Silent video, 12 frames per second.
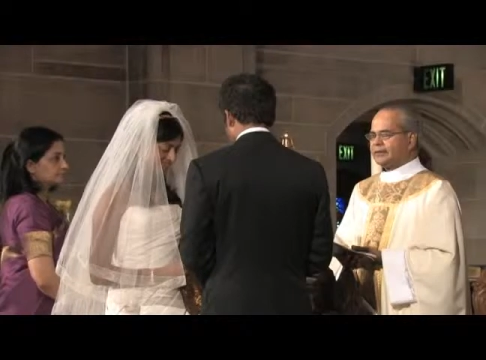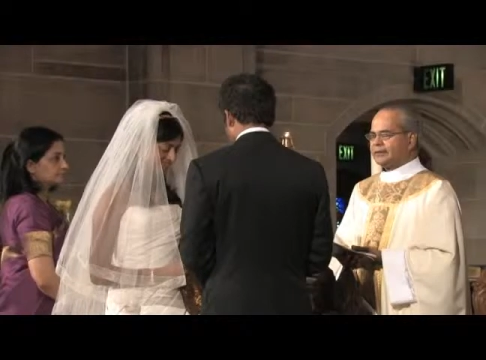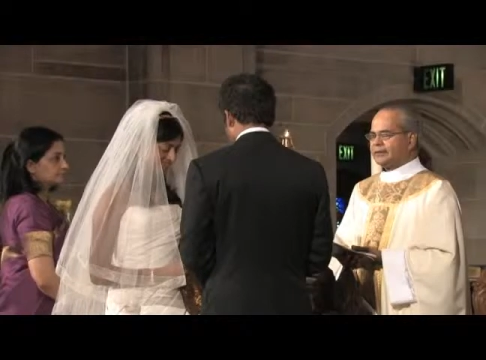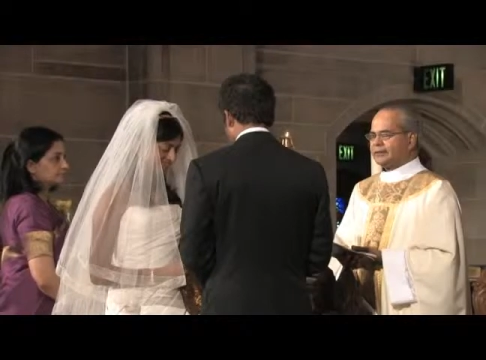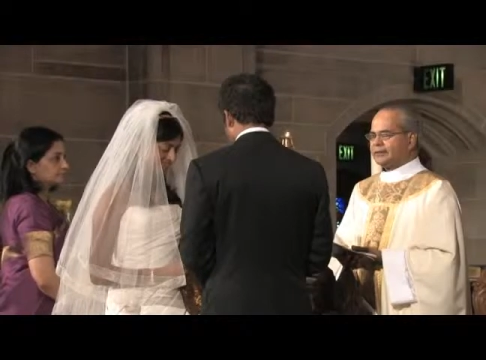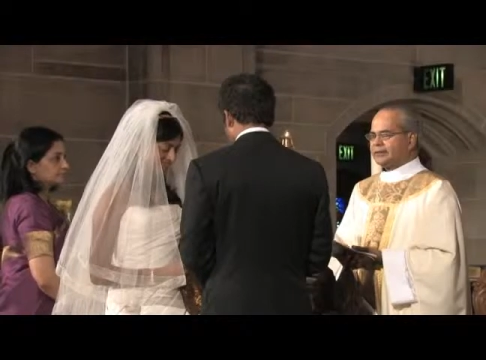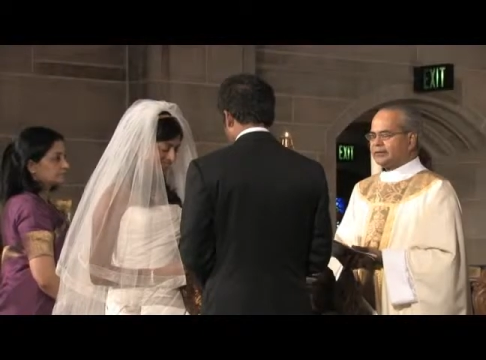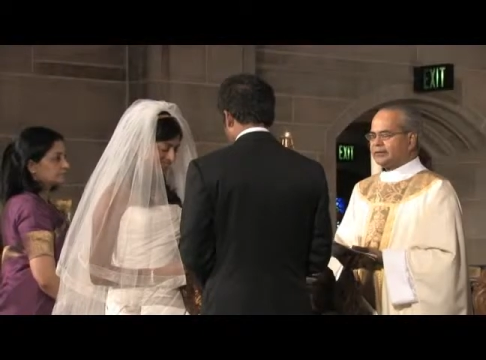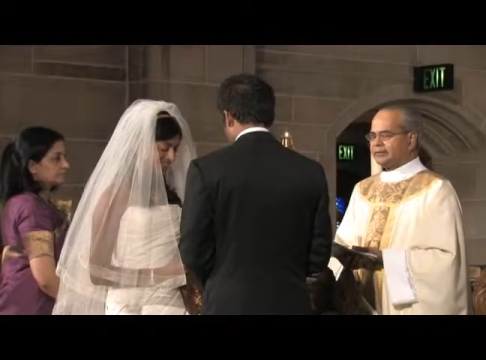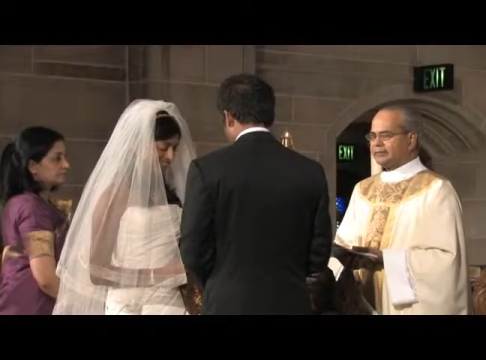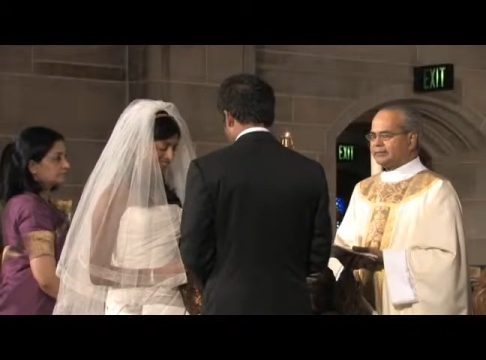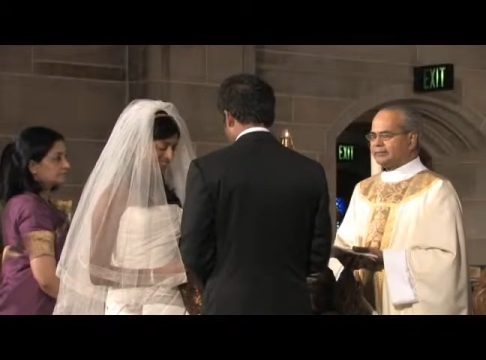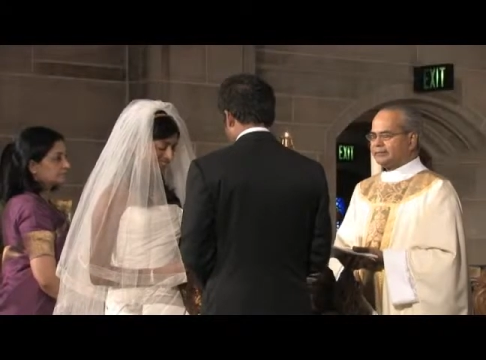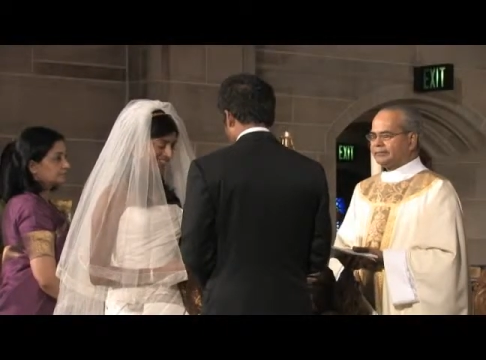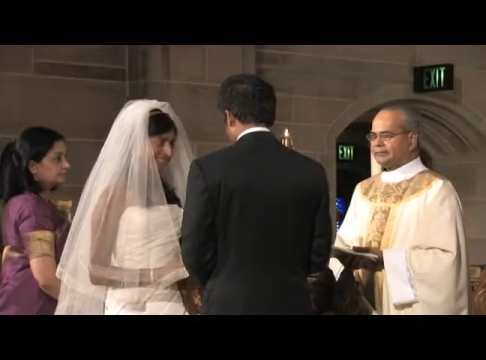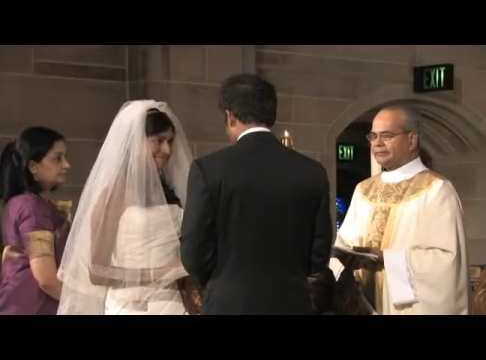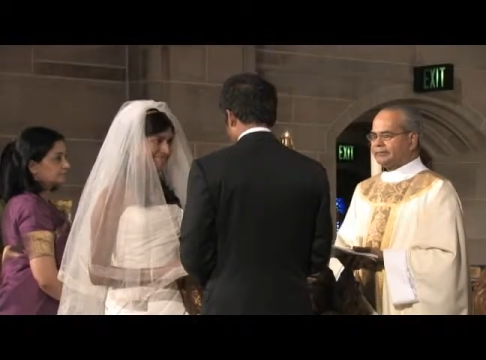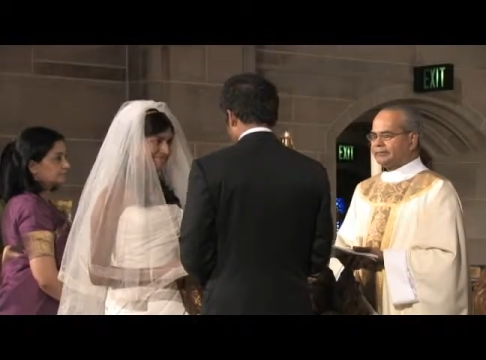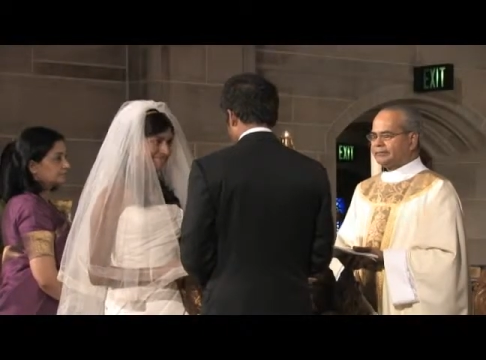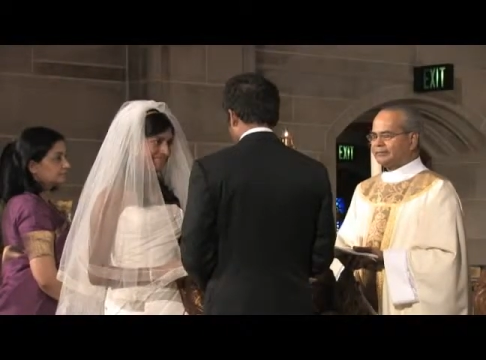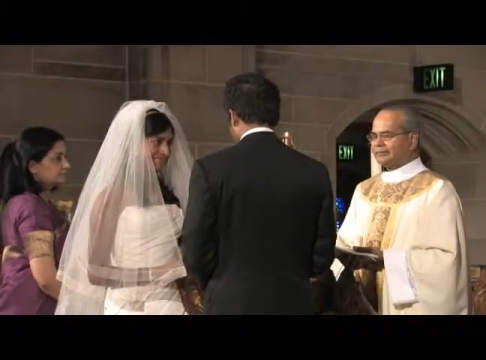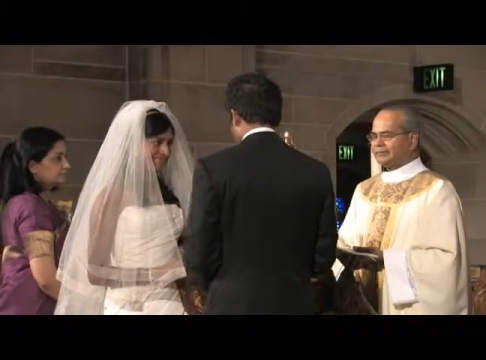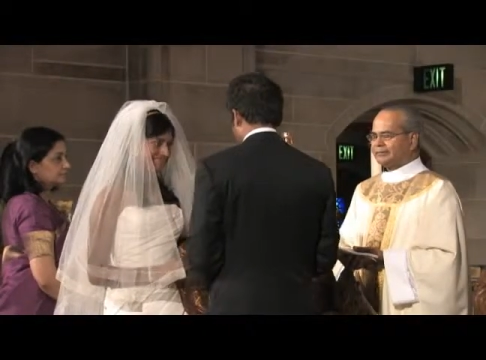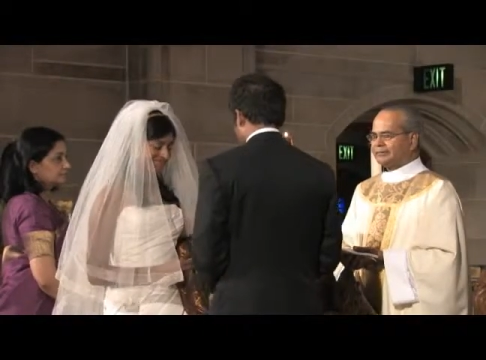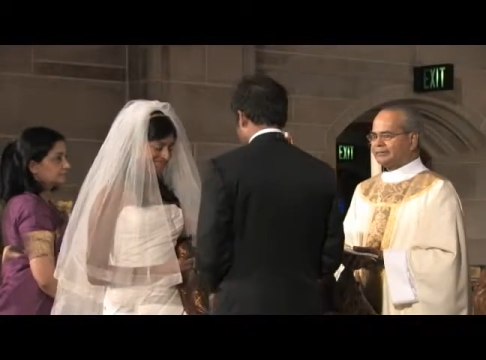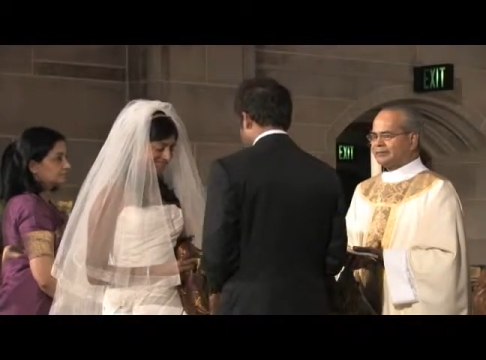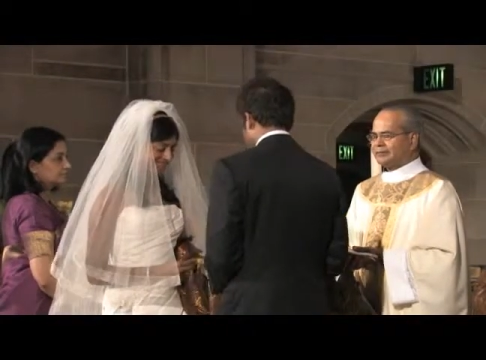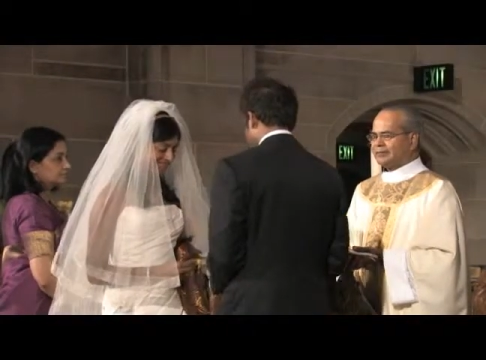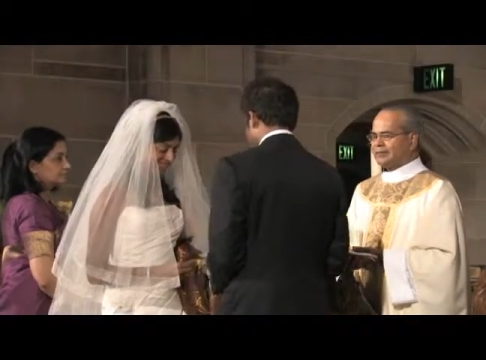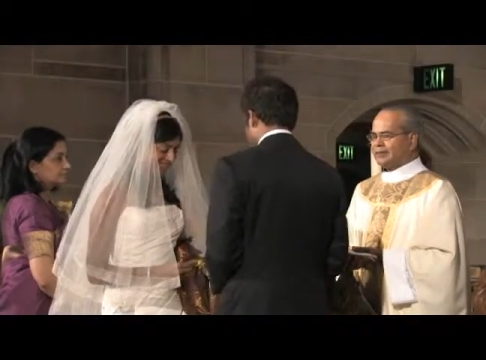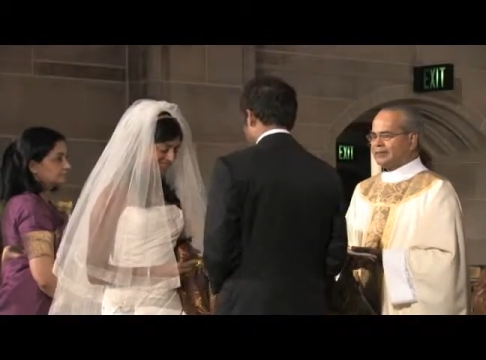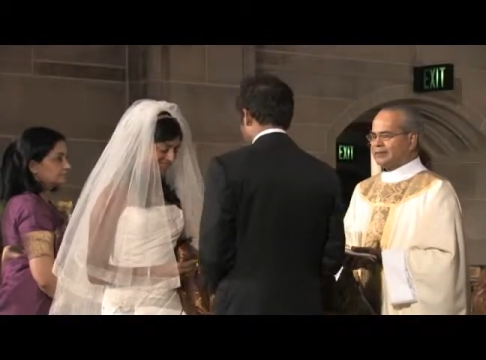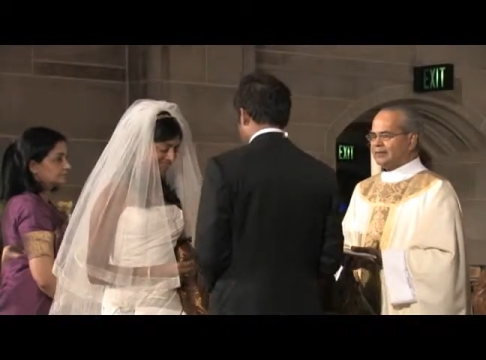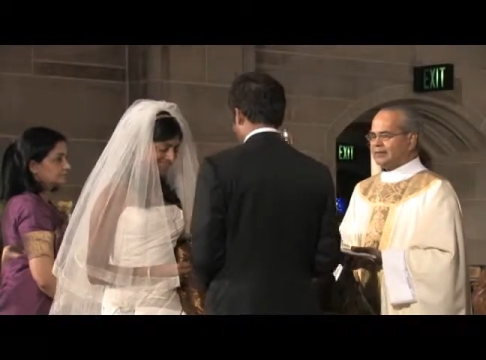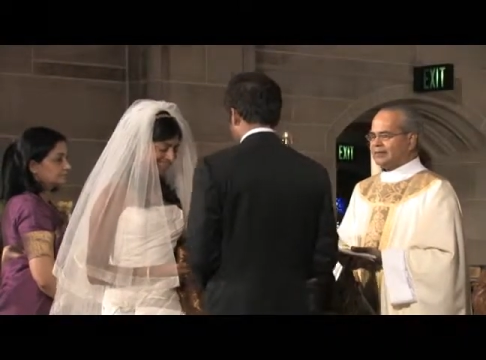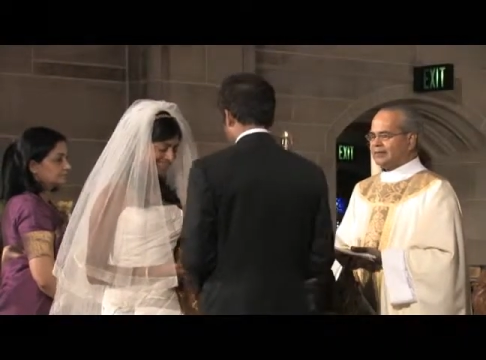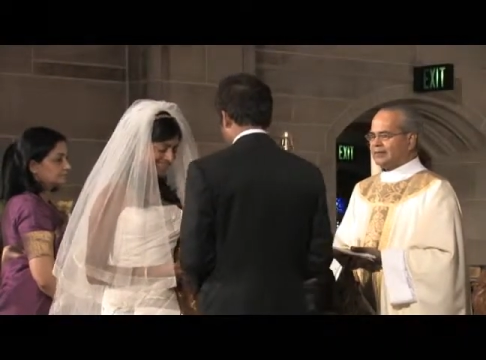(no one is talking)